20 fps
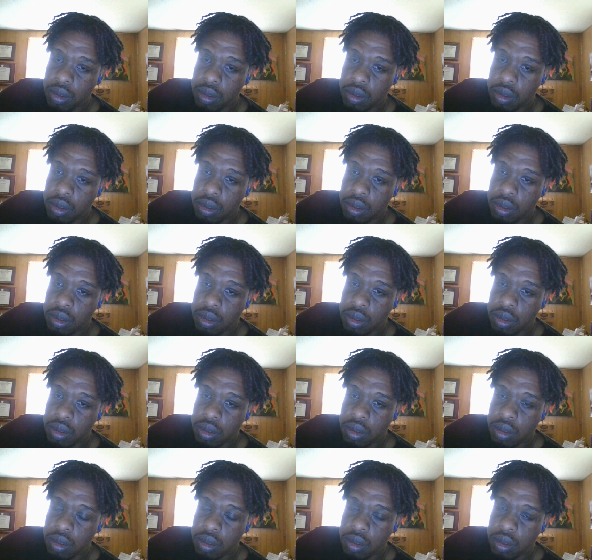
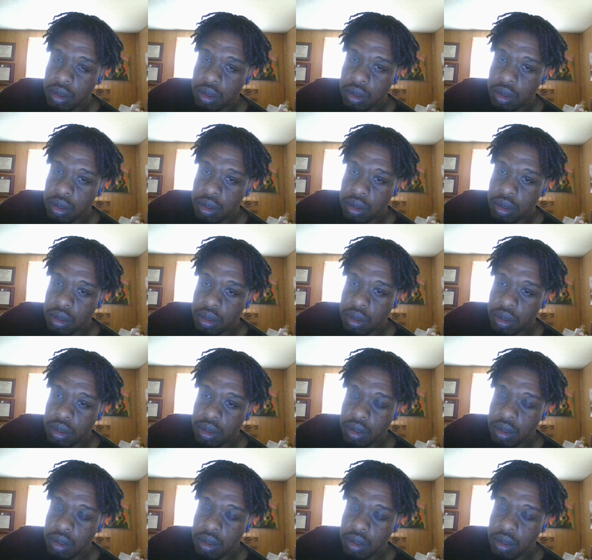Nothing is said.